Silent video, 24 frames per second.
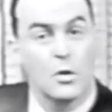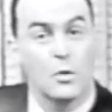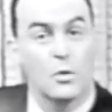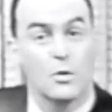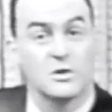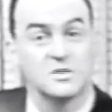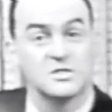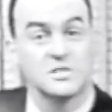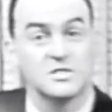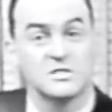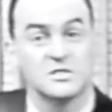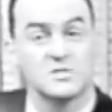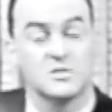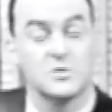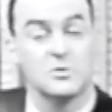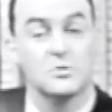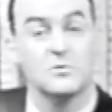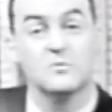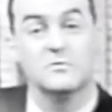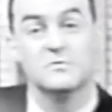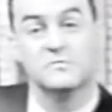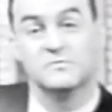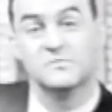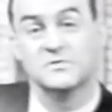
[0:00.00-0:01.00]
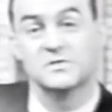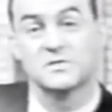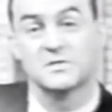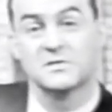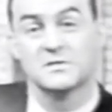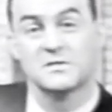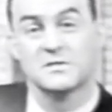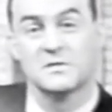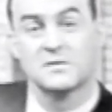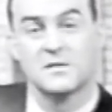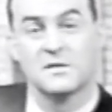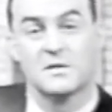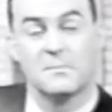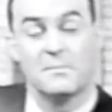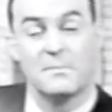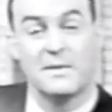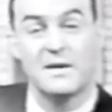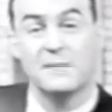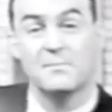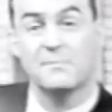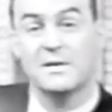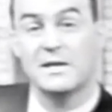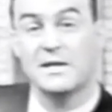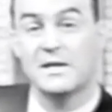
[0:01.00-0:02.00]
horses' hooves
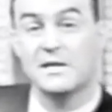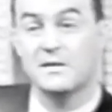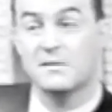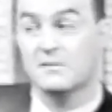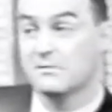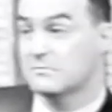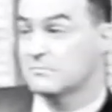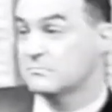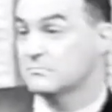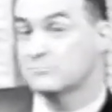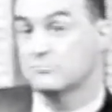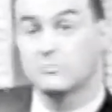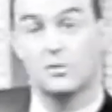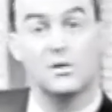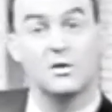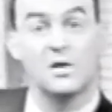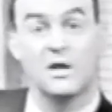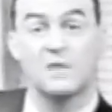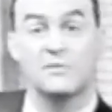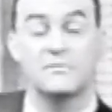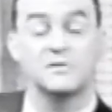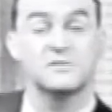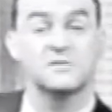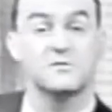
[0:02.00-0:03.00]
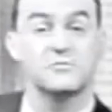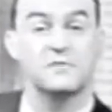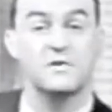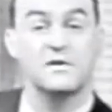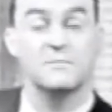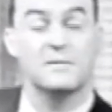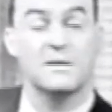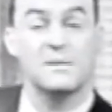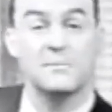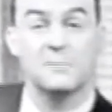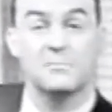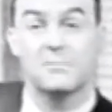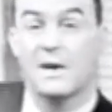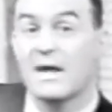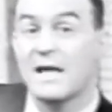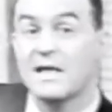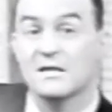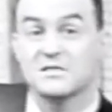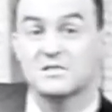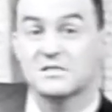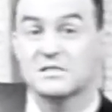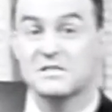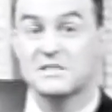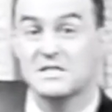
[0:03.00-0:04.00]
many, hundreds of feet, maybe
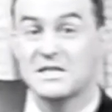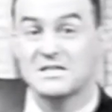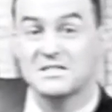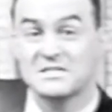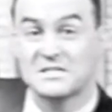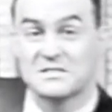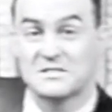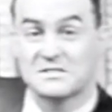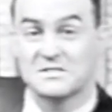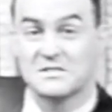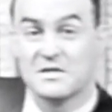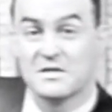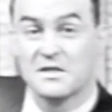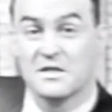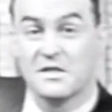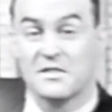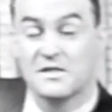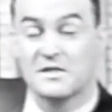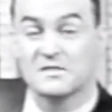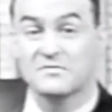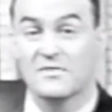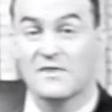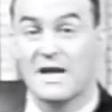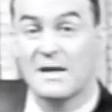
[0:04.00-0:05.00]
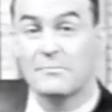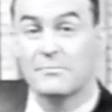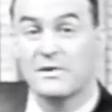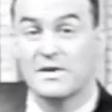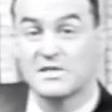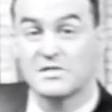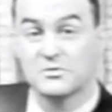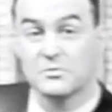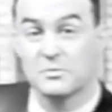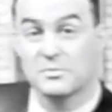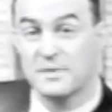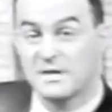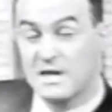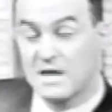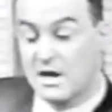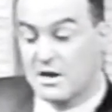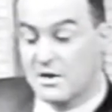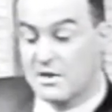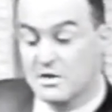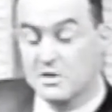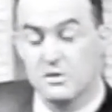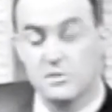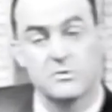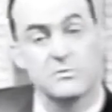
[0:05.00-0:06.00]
miles in the distance. This vibration would be
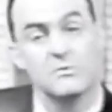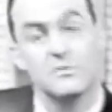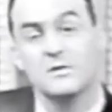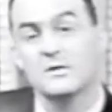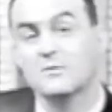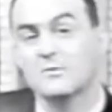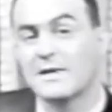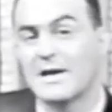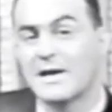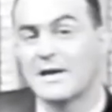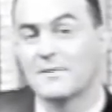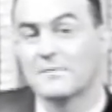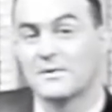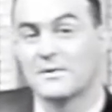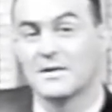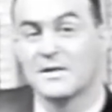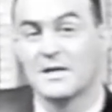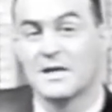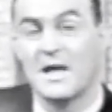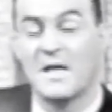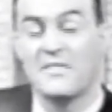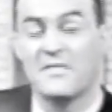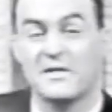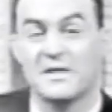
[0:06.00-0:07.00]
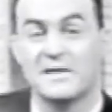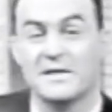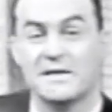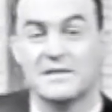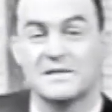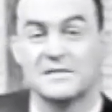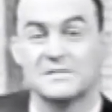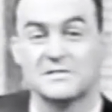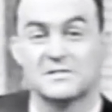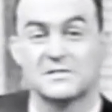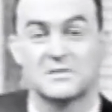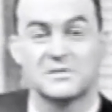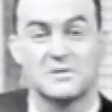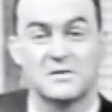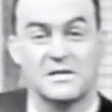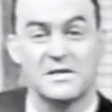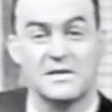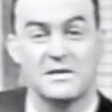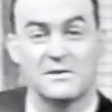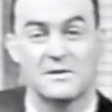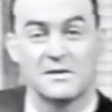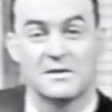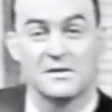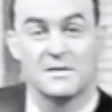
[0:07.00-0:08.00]
carried through the ground, and the Indians could
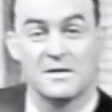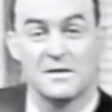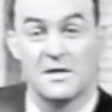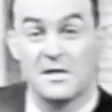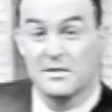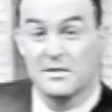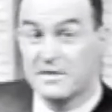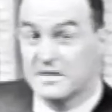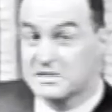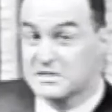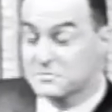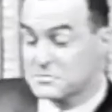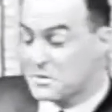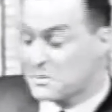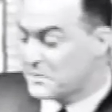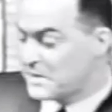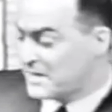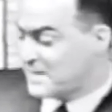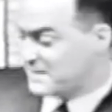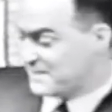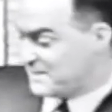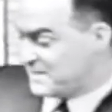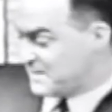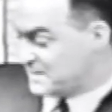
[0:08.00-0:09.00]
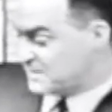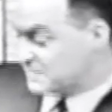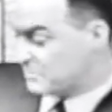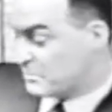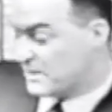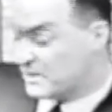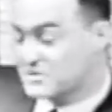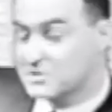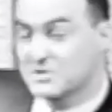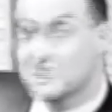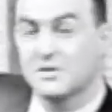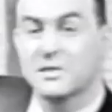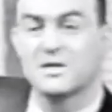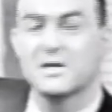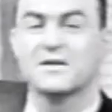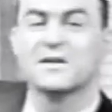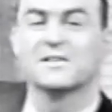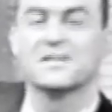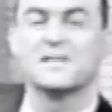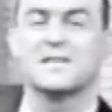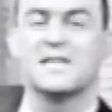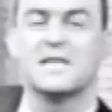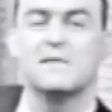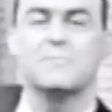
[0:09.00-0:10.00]
hear it. This is where we get the expression,
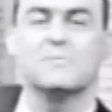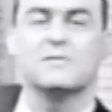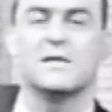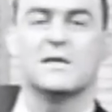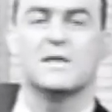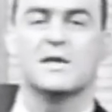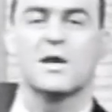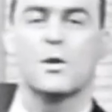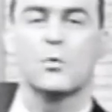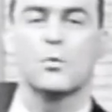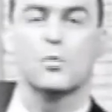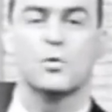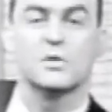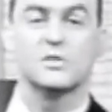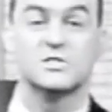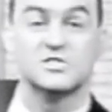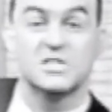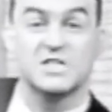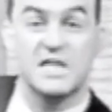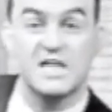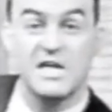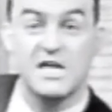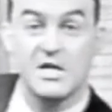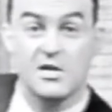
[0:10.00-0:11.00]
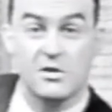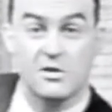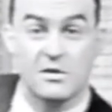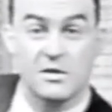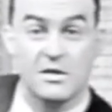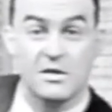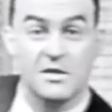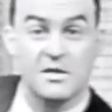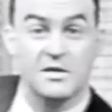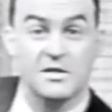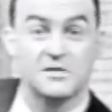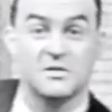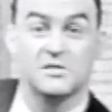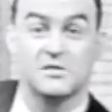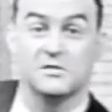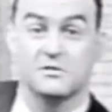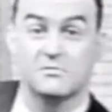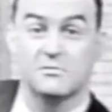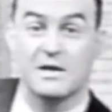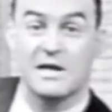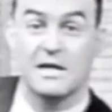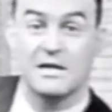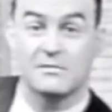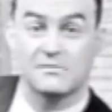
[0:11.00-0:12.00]
keeping one's ear to the
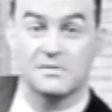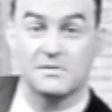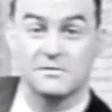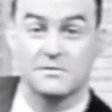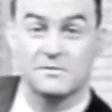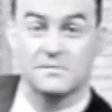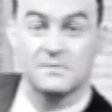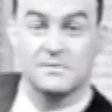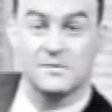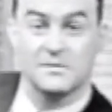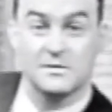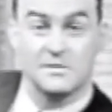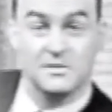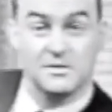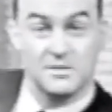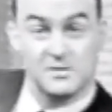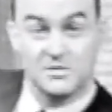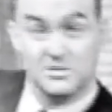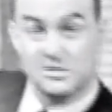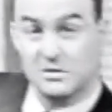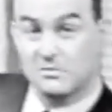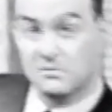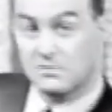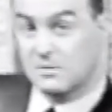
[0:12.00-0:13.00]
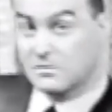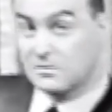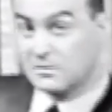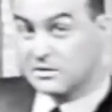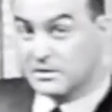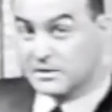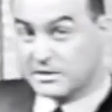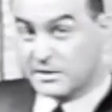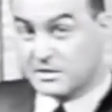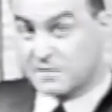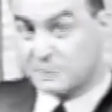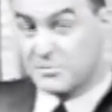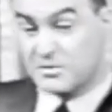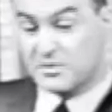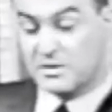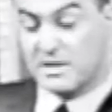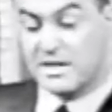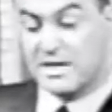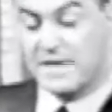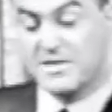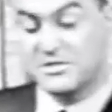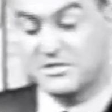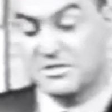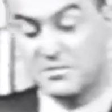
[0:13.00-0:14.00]
ground. So early
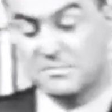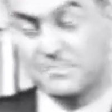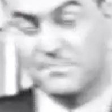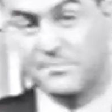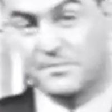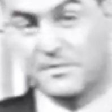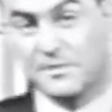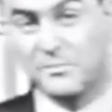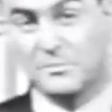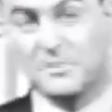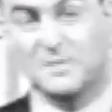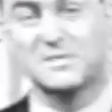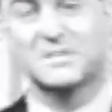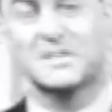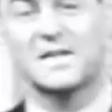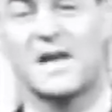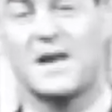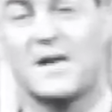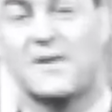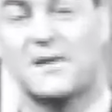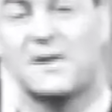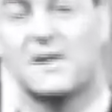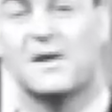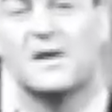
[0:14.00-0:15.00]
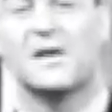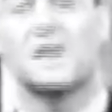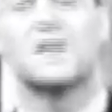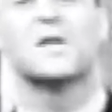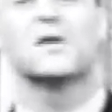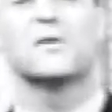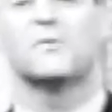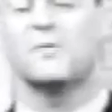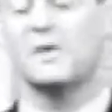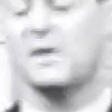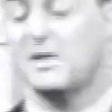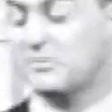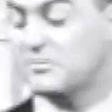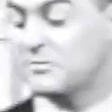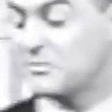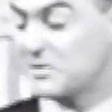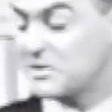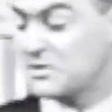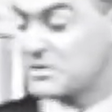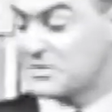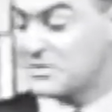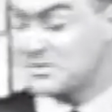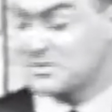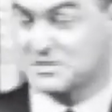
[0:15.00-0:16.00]
communication was carried on right through
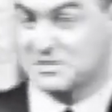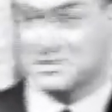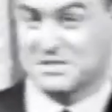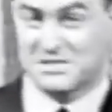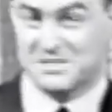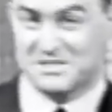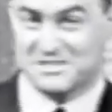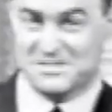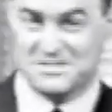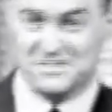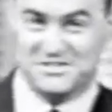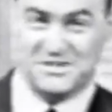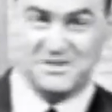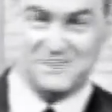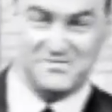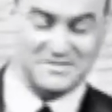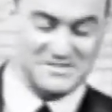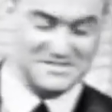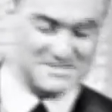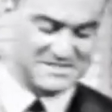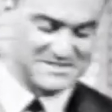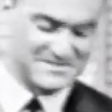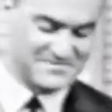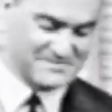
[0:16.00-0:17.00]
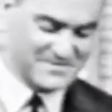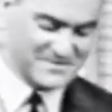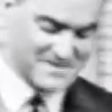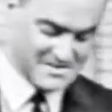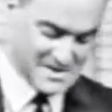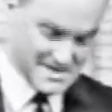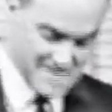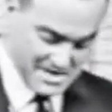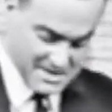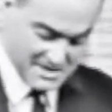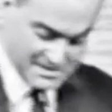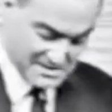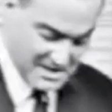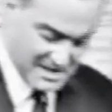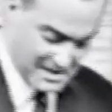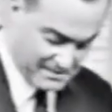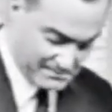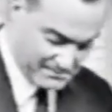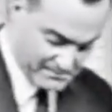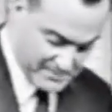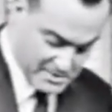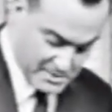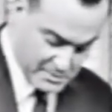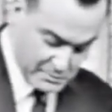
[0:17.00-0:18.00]
the Earth's surface.
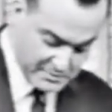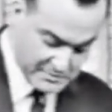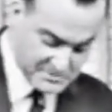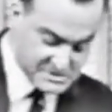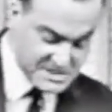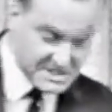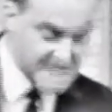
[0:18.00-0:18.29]
Now, we've